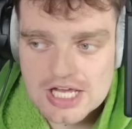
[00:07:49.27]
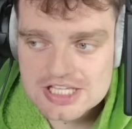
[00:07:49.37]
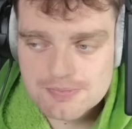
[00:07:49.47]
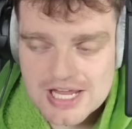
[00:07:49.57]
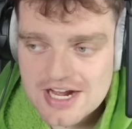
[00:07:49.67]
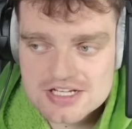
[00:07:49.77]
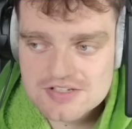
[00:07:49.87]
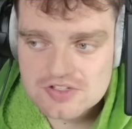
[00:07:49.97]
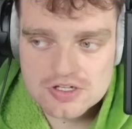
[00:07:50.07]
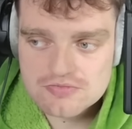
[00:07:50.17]
players
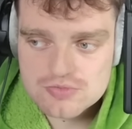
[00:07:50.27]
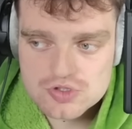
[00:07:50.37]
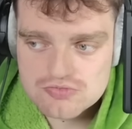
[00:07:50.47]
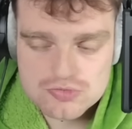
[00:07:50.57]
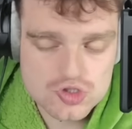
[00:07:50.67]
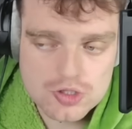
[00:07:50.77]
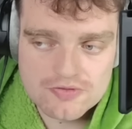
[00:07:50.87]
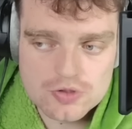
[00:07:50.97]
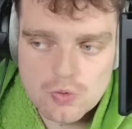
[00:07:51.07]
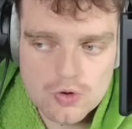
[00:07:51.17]
have done some
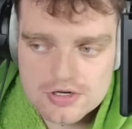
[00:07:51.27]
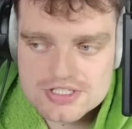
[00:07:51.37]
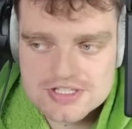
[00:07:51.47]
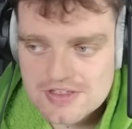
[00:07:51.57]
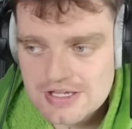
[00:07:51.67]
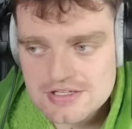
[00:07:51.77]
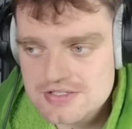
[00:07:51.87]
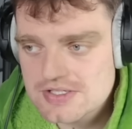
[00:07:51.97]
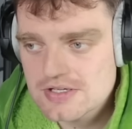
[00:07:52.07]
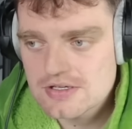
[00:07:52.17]
of the worst
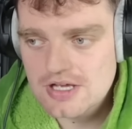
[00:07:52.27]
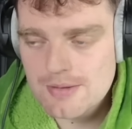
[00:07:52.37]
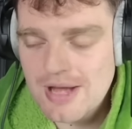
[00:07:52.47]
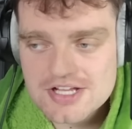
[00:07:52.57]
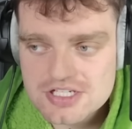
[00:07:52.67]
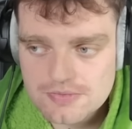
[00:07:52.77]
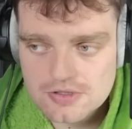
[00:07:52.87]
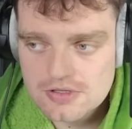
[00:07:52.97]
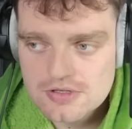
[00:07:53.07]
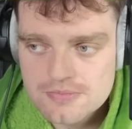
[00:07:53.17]
things imaginable.
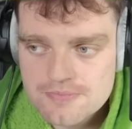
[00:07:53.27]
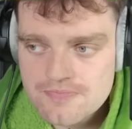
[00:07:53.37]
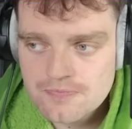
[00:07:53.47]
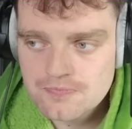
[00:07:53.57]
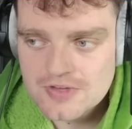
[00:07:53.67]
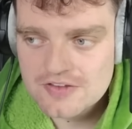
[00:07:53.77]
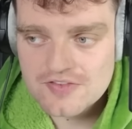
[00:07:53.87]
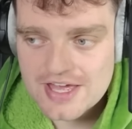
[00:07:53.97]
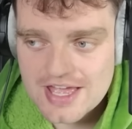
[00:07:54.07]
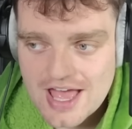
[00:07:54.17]

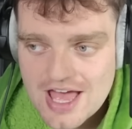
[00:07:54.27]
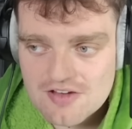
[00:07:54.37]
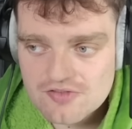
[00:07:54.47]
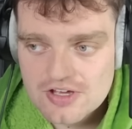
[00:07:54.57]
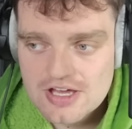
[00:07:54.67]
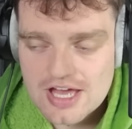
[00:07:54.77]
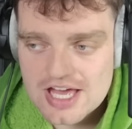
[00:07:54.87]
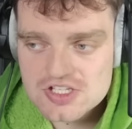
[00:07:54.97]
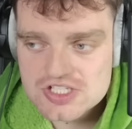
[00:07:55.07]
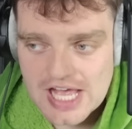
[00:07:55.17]
They have
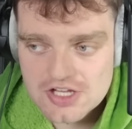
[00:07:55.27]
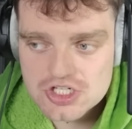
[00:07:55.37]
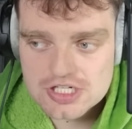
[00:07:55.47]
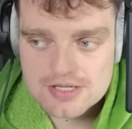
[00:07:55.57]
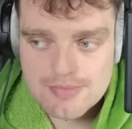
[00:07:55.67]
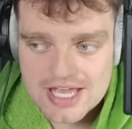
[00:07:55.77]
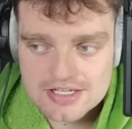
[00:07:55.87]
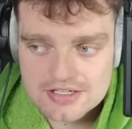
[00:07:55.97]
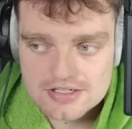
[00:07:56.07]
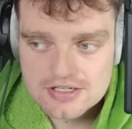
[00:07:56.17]
essentially made
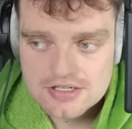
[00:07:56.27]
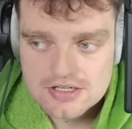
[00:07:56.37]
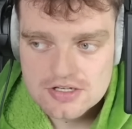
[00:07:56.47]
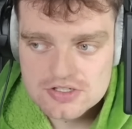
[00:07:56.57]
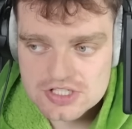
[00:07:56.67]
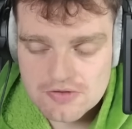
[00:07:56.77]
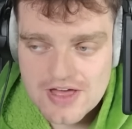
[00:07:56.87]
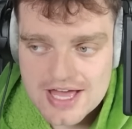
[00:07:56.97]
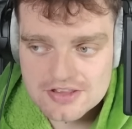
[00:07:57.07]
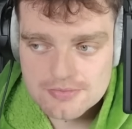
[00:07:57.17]
it so
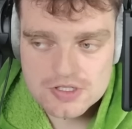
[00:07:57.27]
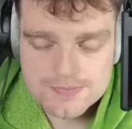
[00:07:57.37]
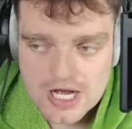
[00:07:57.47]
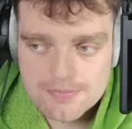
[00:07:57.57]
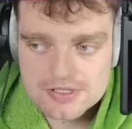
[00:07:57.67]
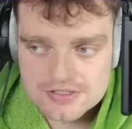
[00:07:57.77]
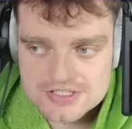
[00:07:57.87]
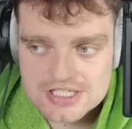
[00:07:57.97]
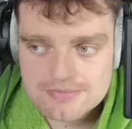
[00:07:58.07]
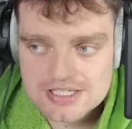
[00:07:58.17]
that the most popular
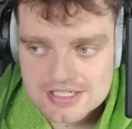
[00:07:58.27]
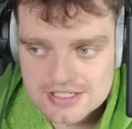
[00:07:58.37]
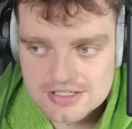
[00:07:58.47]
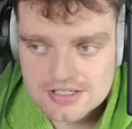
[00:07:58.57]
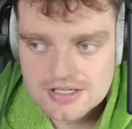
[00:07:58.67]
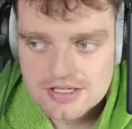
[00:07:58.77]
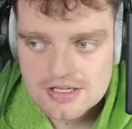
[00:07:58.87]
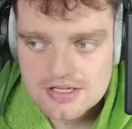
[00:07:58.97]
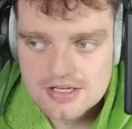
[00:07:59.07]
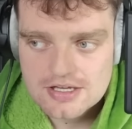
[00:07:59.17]
team in the league
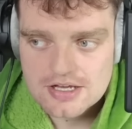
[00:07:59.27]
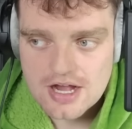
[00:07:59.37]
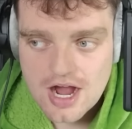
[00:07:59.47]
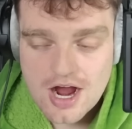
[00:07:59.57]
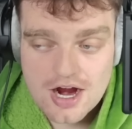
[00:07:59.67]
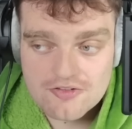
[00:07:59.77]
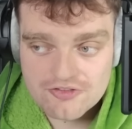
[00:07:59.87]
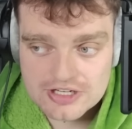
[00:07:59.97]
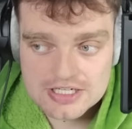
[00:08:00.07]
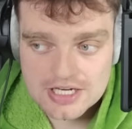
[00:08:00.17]

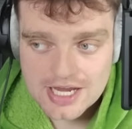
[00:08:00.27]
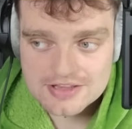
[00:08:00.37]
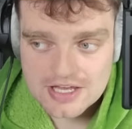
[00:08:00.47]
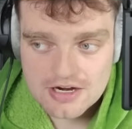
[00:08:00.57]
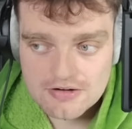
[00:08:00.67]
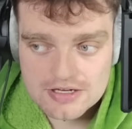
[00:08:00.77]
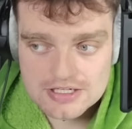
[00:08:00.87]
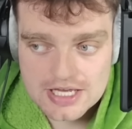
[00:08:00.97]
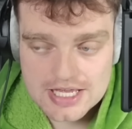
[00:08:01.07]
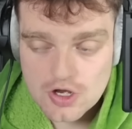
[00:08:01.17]
feel like they're in
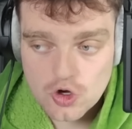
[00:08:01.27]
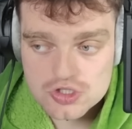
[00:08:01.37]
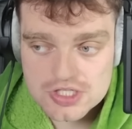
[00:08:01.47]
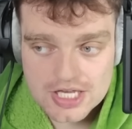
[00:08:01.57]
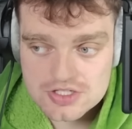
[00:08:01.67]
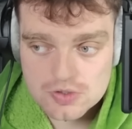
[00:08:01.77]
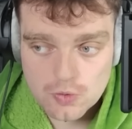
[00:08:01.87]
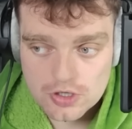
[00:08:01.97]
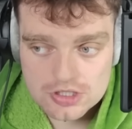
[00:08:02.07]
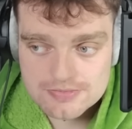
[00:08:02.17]
a us against the
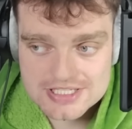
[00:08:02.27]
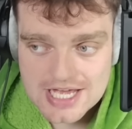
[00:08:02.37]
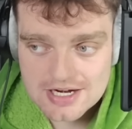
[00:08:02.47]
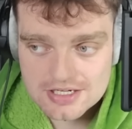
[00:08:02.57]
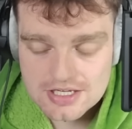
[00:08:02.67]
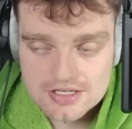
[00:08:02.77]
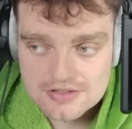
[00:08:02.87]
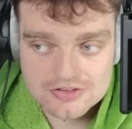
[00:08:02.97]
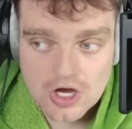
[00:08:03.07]
world mentality, that the